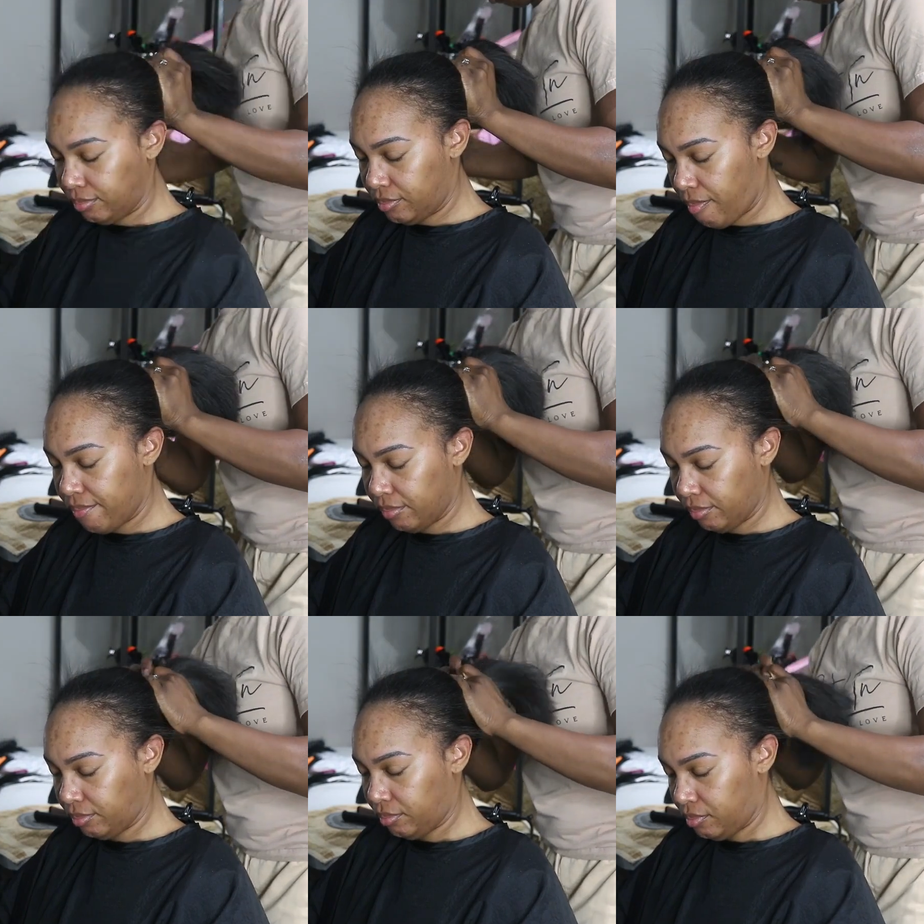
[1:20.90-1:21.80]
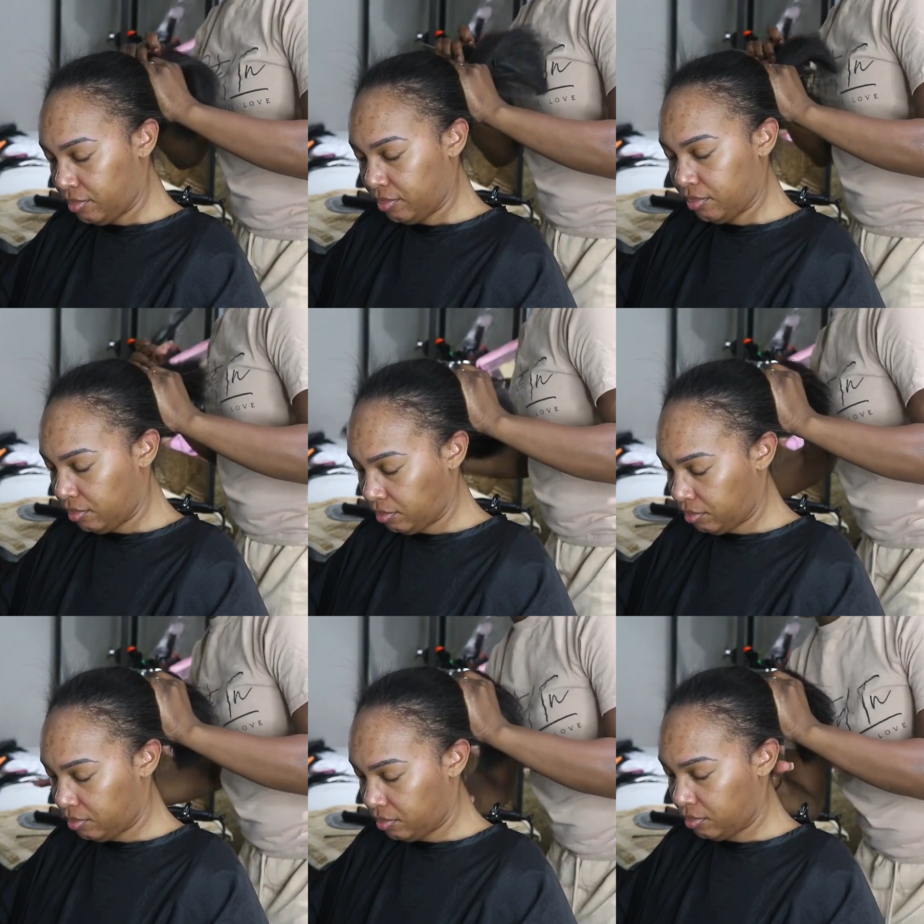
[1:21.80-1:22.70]
a flat iron that I
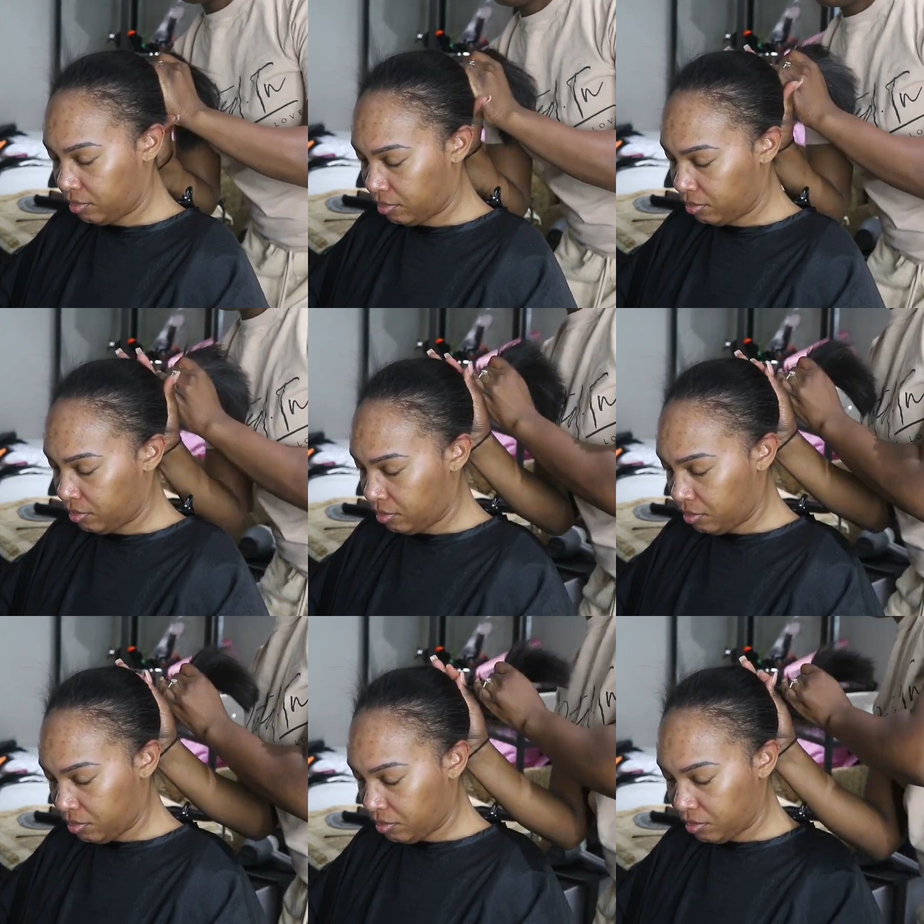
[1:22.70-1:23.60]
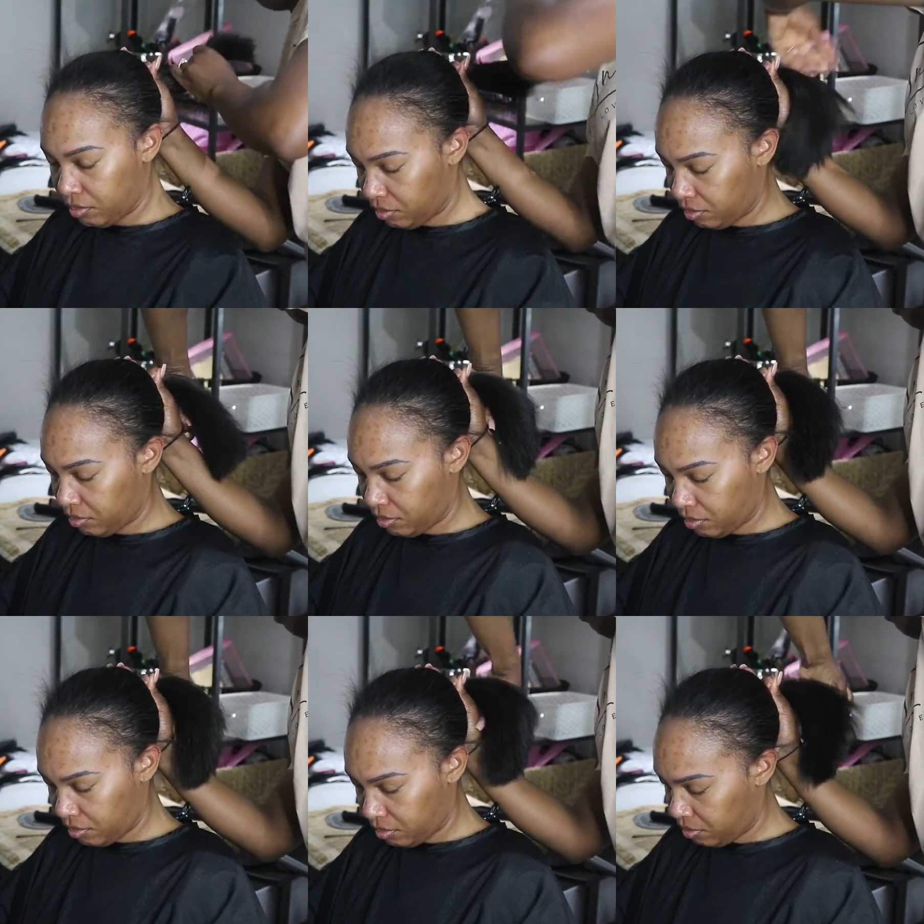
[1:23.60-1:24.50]
got from Walmart. It's a Revlon
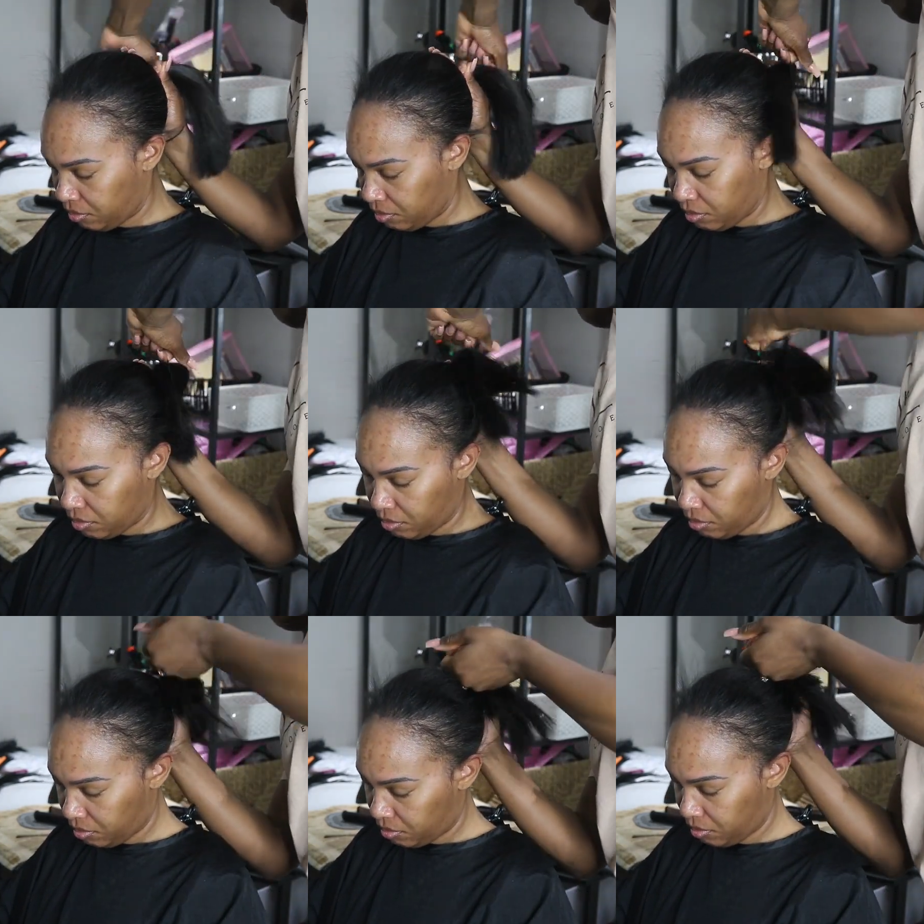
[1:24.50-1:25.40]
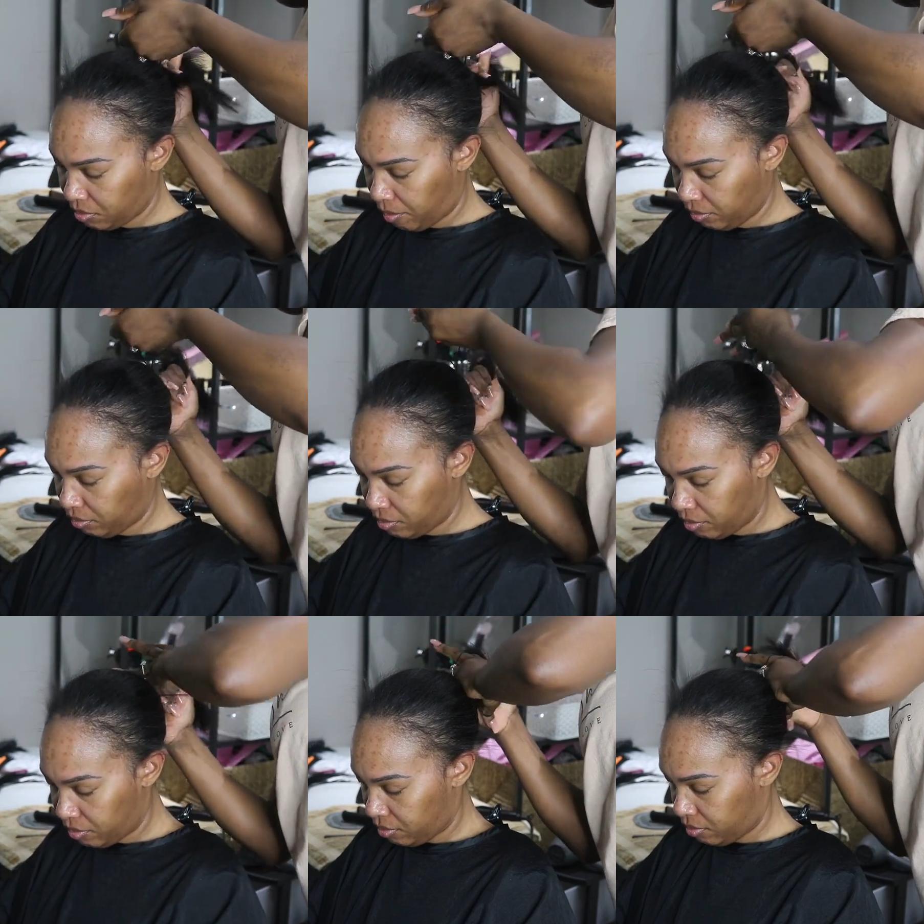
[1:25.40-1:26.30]
flat iron. I don't
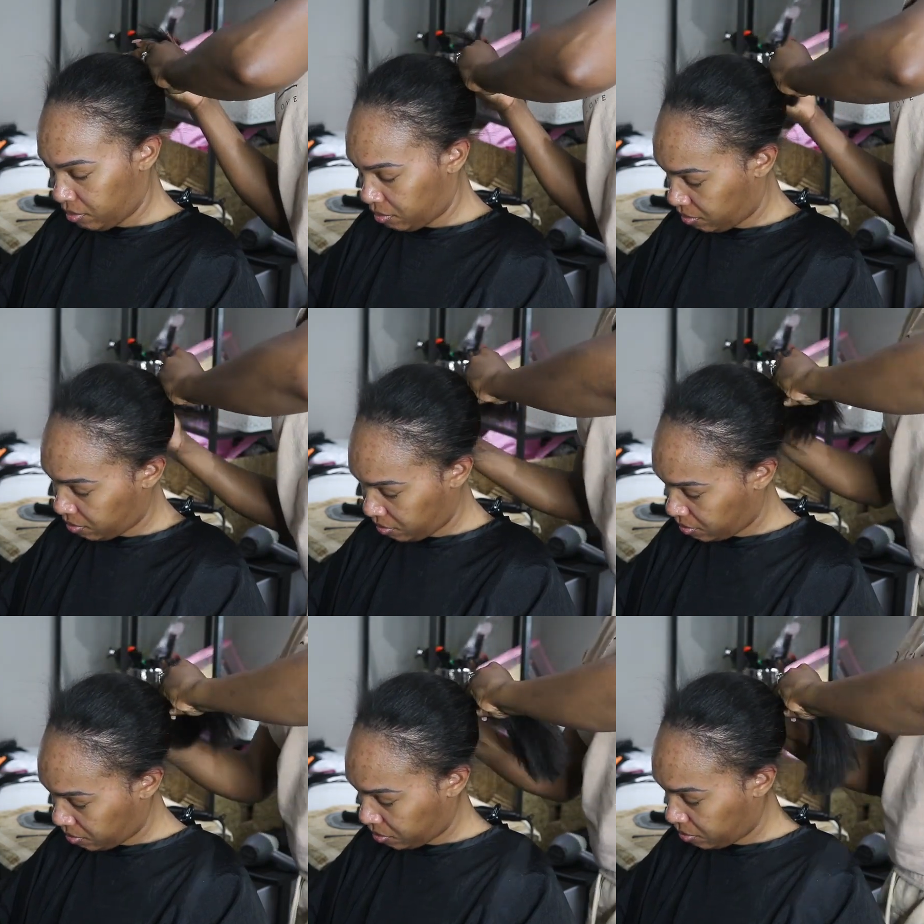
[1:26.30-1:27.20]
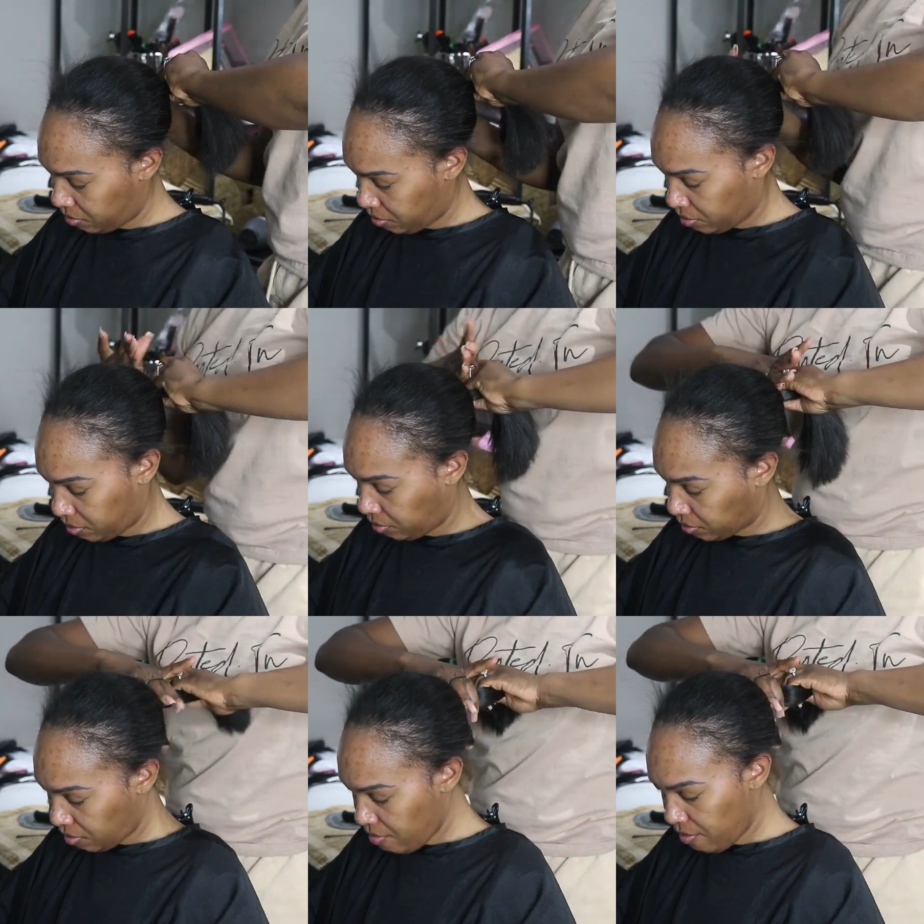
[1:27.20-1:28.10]
remember the make or
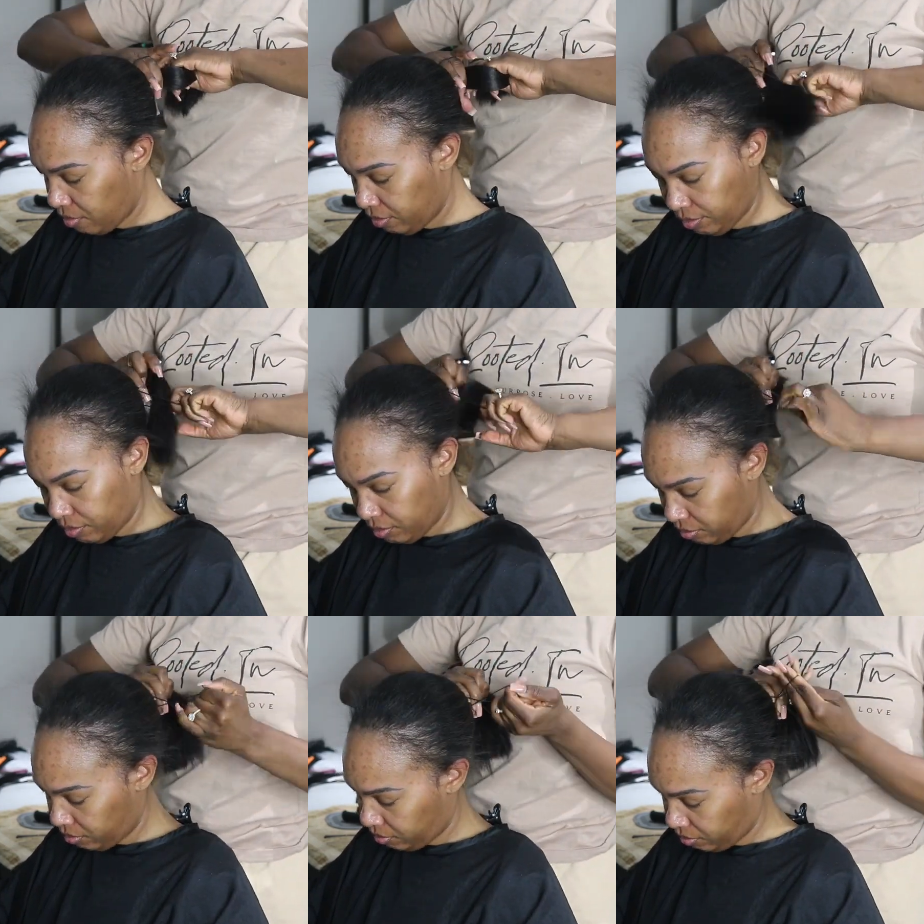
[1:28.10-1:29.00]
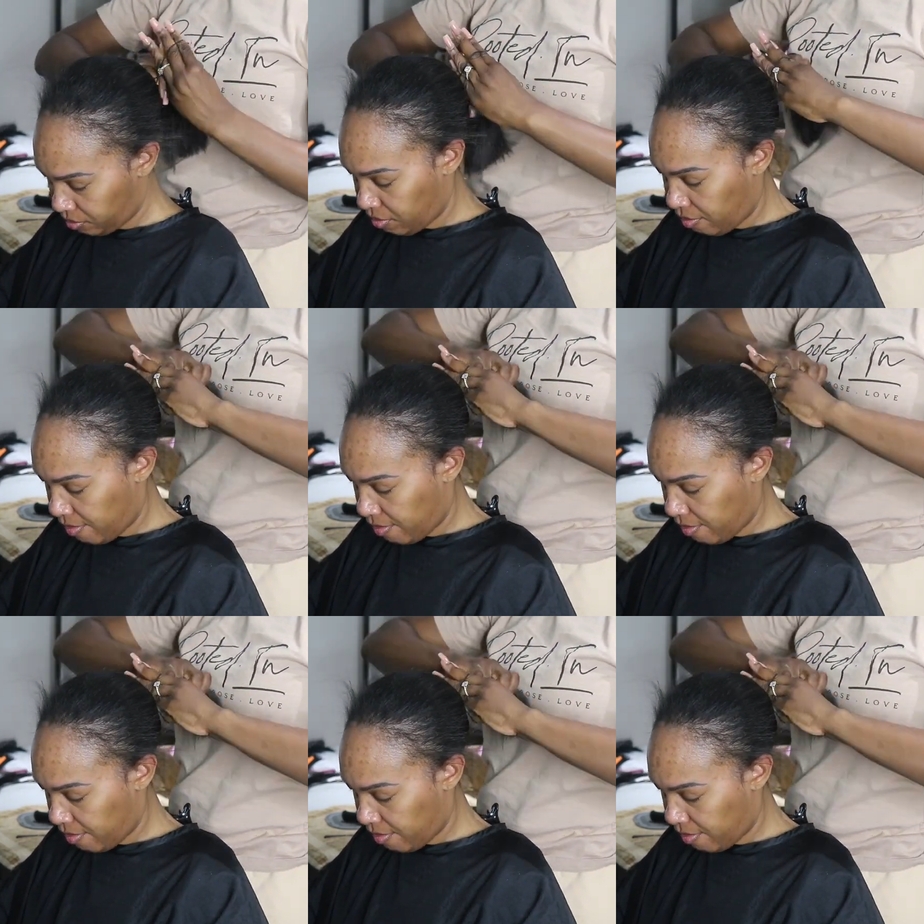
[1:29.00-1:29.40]
model or anything like that.